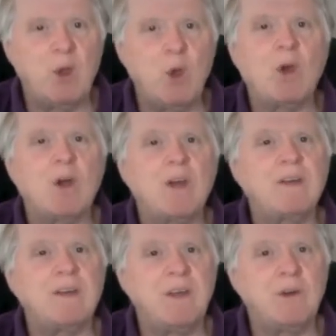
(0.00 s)

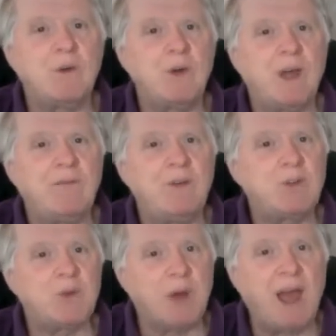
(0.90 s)
If you
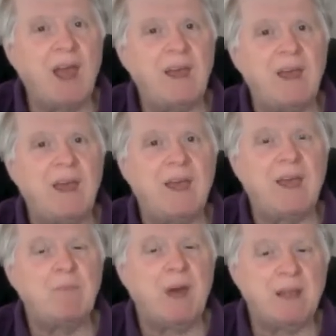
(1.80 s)
try
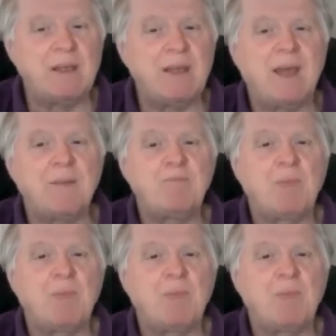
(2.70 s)
and meditate,